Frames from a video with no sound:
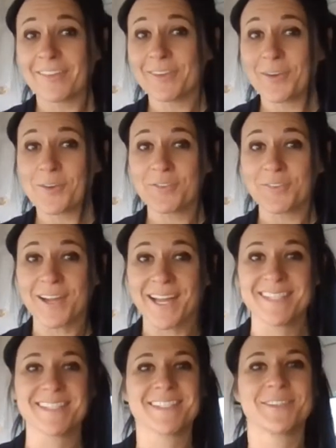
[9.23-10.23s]
Hello
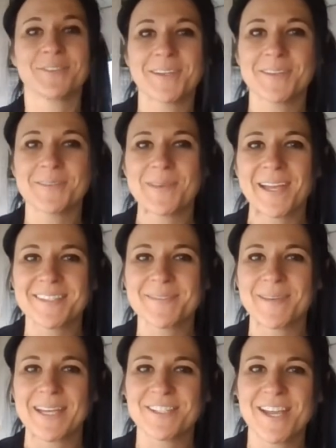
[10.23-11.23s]
friends and welcome back to
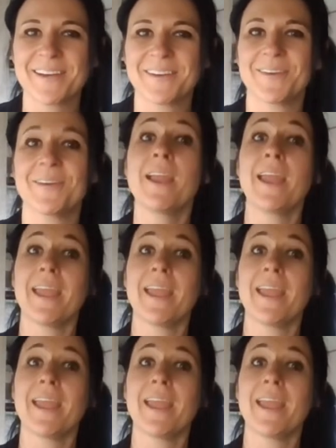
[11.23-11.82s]
my channel.